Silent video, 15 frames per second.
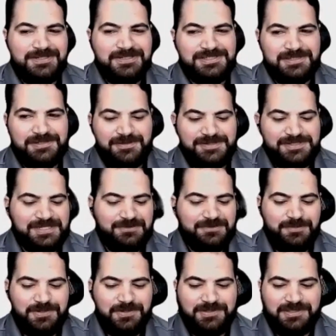So I always say we're
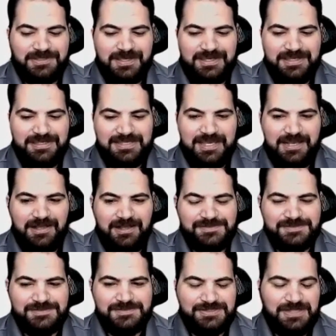building a takeoff
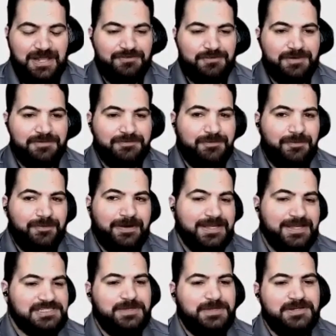software for
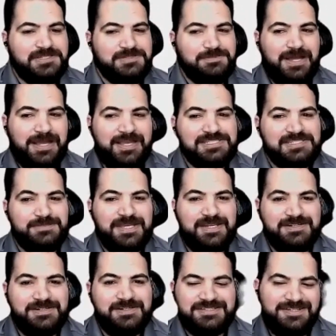estimators by
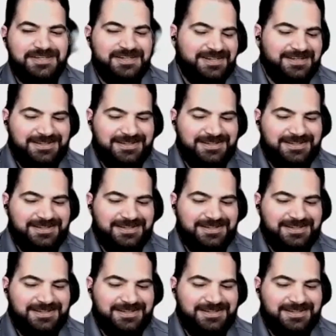estimators.